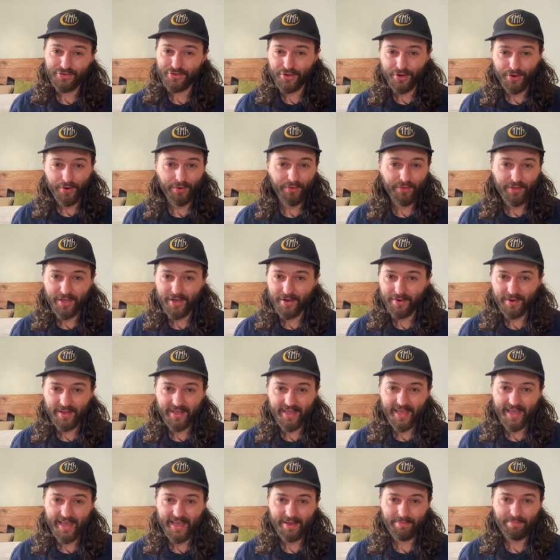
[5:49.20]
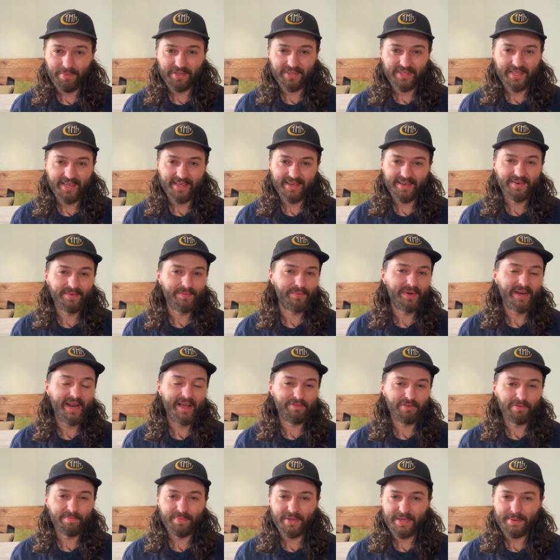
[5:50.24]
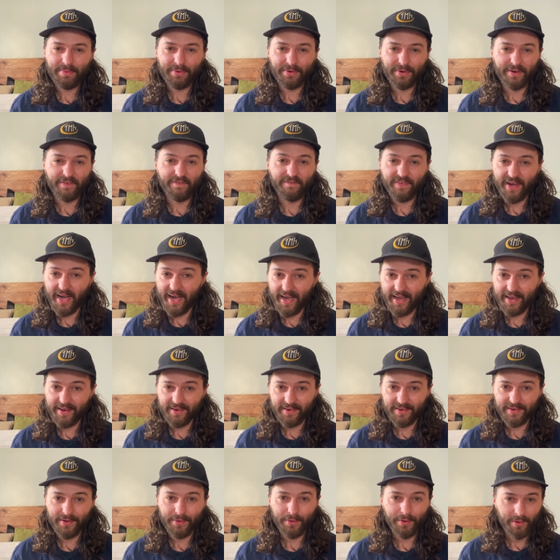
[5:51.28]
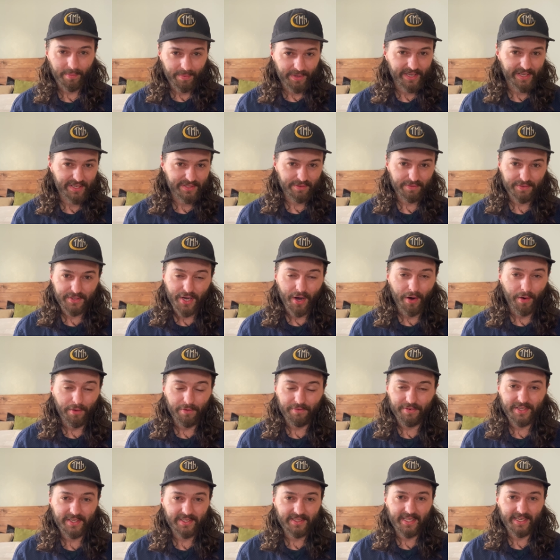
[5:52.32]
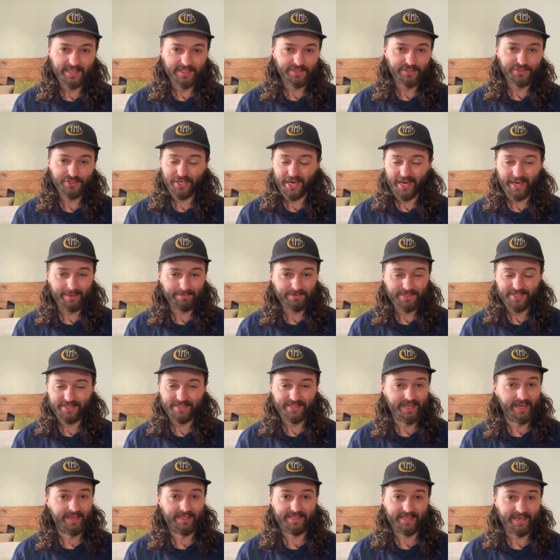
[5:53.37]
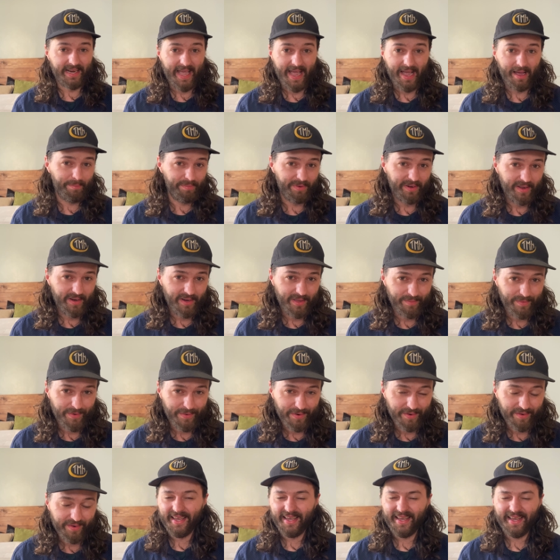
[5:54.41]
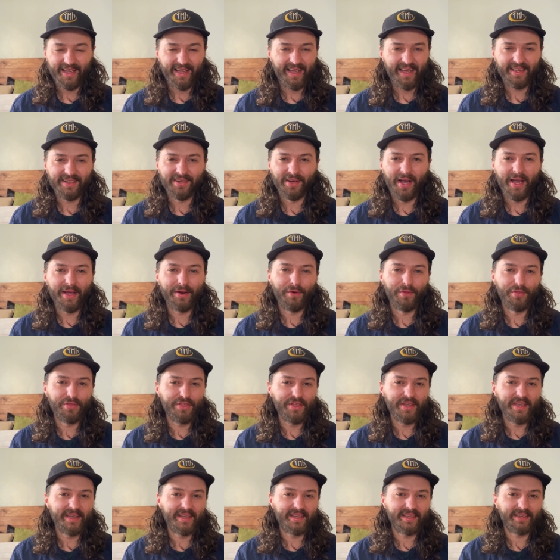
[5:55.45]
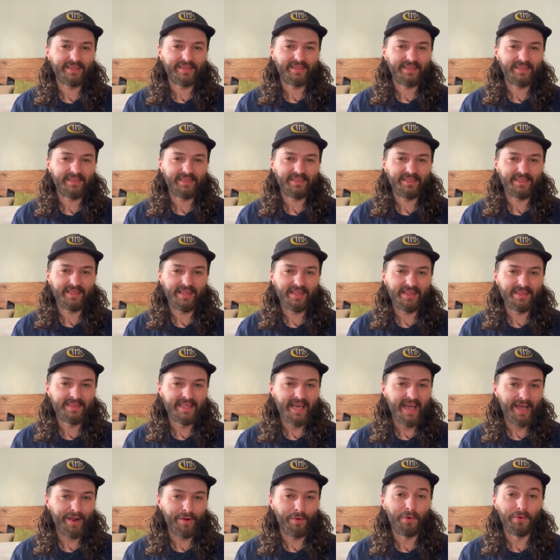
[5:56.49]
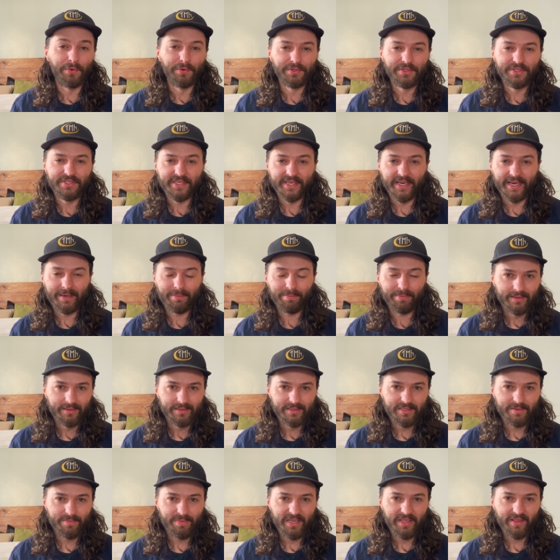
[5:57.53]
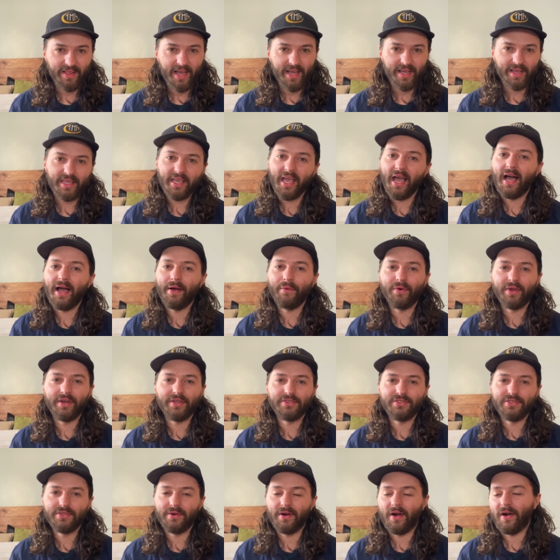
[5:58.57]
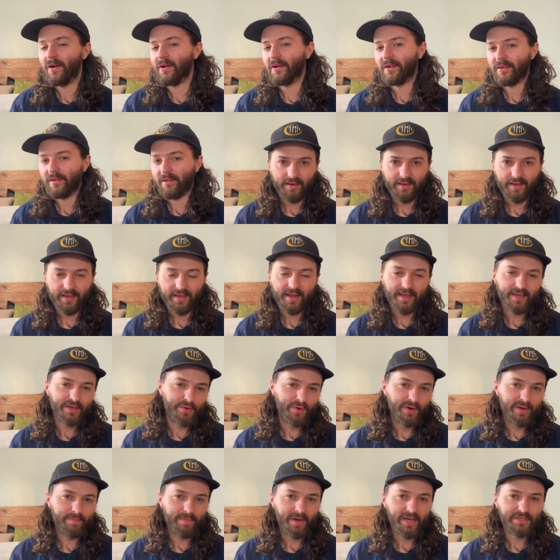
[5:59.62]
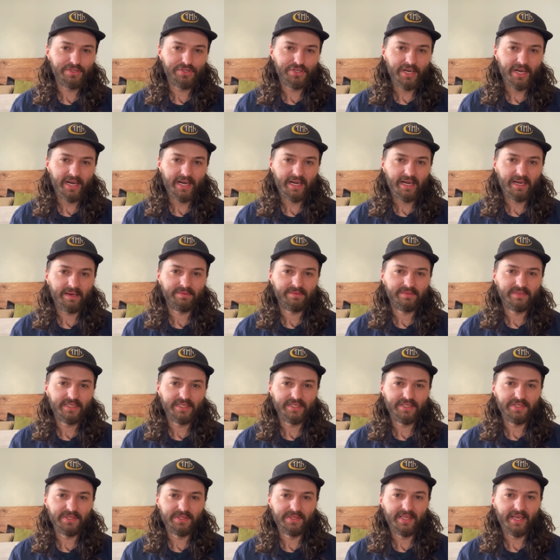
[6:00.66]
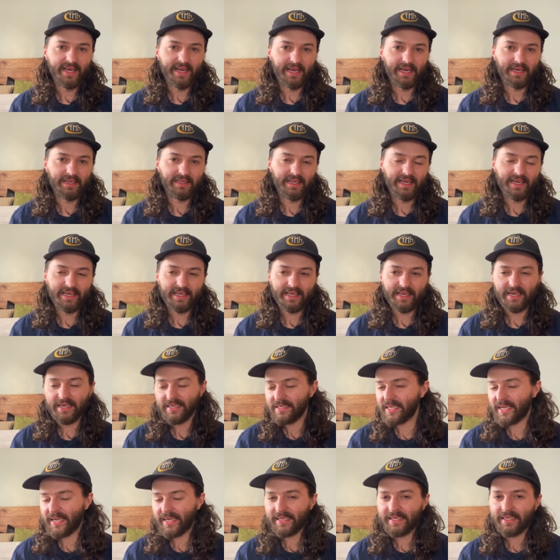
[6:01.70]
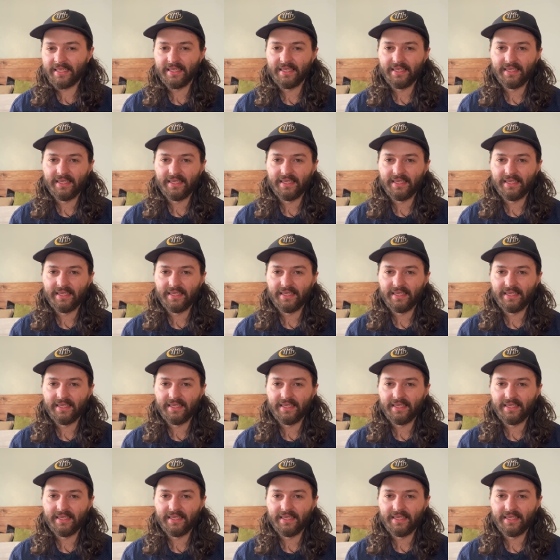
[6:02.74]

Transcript: totally okay. But then whenever people are fired or because of COVID, their job just doesn't happen anymore. I don't I don't think that holds up to be like, yeah, I want to do art and I quit my job to do that. Like, okay.